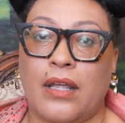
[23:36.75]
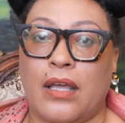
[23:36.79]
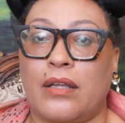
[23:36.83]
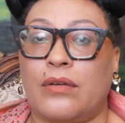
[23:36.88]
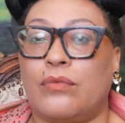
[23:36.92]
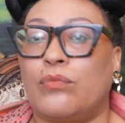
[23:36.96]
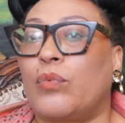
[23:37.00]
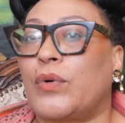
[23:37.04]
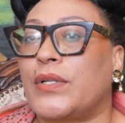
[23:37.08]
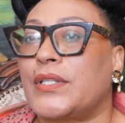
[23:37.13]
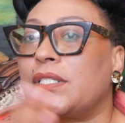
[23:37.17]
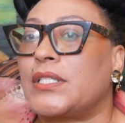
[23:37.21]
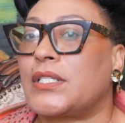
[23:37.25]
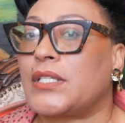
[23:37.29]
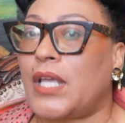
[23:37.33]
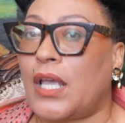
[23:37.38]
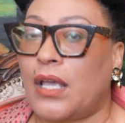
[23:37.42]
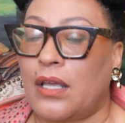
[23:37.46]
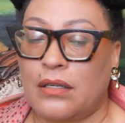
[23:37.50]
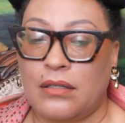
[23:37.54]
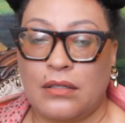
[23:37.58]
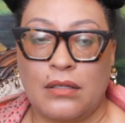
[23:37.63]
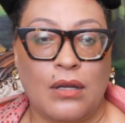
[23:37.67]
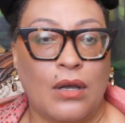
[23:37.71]
And once
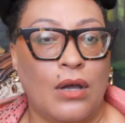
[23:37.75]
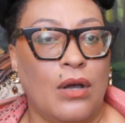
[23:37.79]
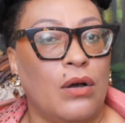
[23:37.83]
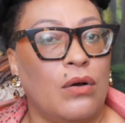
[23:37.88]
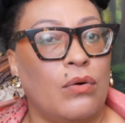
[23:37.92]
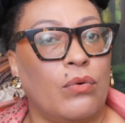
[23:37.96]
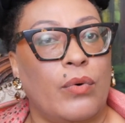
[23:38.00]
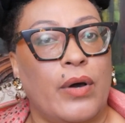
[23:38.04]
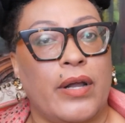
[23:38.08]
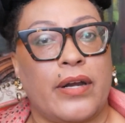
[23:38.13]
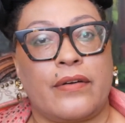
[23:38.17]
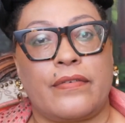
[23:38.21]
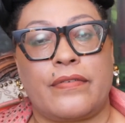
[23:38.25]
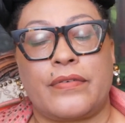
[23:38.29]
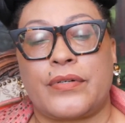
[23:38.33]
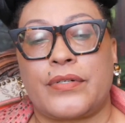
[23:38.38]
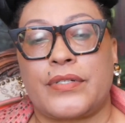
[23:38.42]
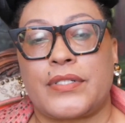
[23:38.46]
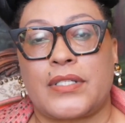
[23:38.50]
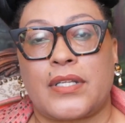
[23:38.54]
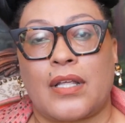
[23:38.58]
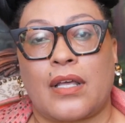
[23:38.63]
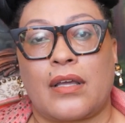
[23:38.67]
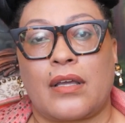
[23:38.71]
again, whatever
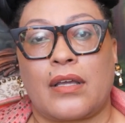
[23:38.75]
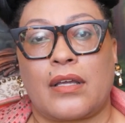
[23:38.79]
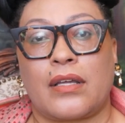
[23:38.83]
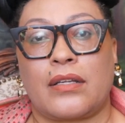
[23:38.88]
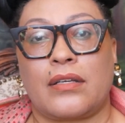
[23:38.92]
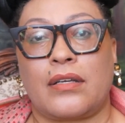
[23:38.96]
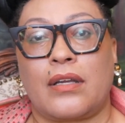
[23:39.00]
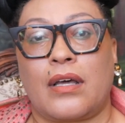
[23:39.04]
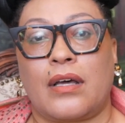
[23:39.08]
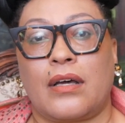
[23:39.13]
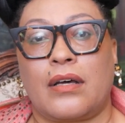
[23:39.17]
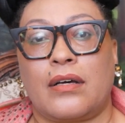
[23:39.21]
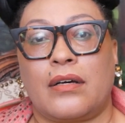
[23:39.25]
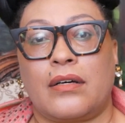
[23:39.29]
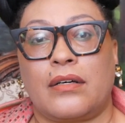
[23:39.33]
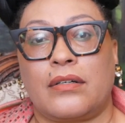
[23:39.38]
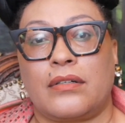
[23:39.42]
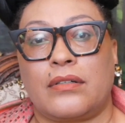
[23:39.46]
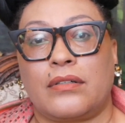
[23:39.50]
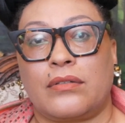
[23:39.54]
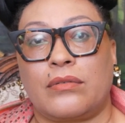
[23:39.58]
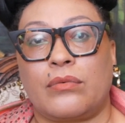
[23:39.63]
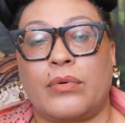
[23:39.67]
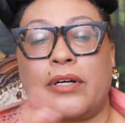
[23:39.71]
sign
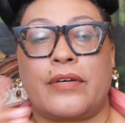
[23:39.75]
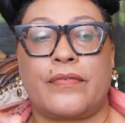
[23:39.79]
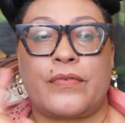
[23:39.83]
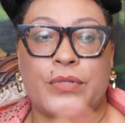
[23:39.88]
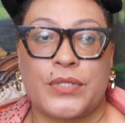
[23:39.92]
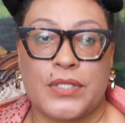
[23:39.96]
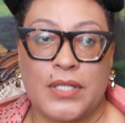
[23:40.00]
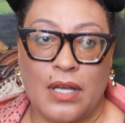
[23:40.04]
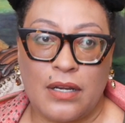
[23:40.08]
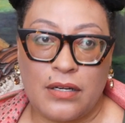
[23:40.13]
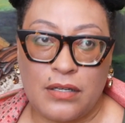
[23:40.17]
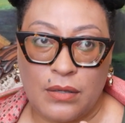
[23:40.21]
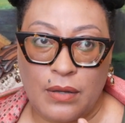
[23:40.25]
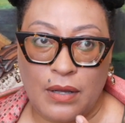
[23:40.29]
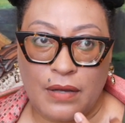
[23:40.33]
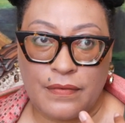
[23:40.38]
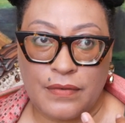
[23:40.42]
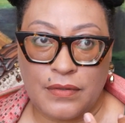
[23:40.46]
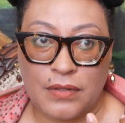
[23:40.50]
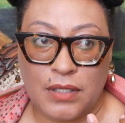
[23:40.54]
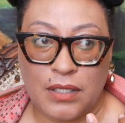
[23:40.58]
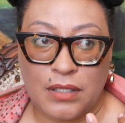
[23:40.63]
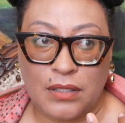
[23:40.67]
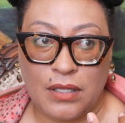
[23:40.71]
you
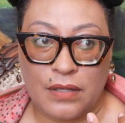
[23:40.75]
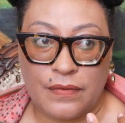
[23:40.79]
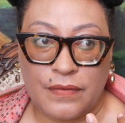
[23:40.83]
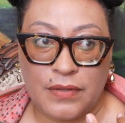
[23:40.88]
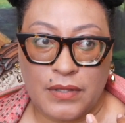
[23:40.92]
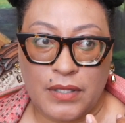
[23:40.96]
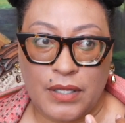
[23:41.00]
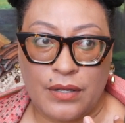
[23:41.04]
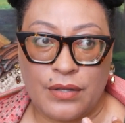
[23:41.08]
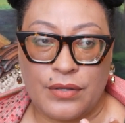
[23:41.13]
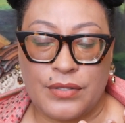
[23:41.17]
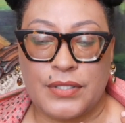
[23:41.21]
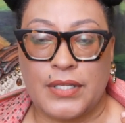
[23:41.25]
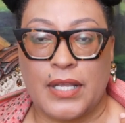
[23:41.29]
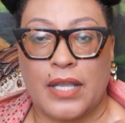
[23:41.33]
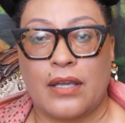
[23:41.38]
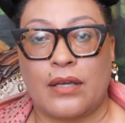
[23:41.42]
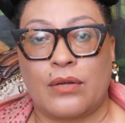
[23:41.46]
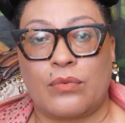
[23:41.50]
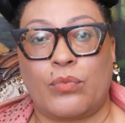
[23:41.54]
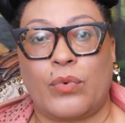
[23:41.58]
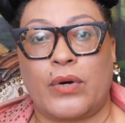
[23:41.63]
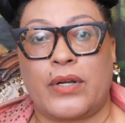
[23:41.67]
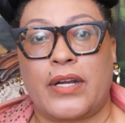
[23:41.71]
have on the 11th house
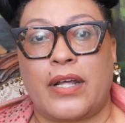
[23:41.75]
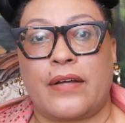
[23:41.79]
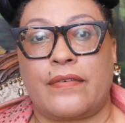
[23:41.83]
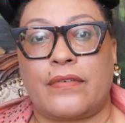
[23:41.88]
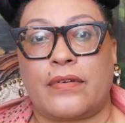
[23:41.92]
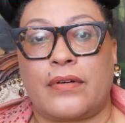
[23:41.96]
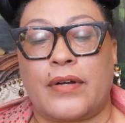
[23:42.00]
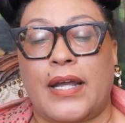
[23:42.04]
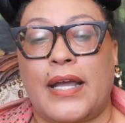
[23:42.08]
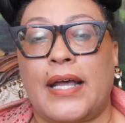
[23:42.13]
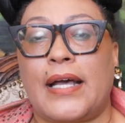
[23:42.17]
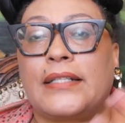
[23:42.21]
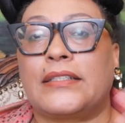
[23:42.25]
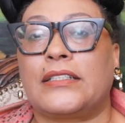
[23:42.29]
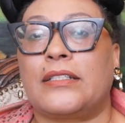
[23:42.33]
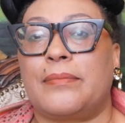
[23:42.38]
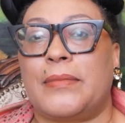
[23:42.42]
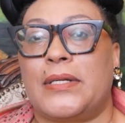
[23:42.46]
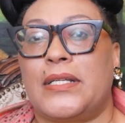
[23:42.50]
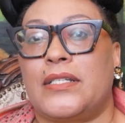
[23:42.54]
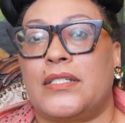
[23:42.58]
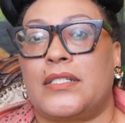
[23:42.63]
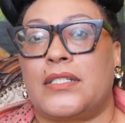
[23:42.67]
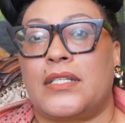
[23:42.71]
and whatever
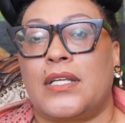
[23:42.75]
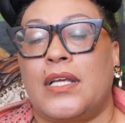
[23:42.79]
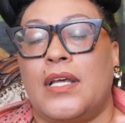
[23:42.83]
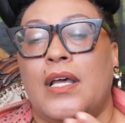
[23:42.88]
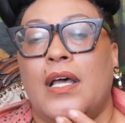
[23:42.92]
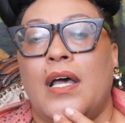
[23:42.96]
element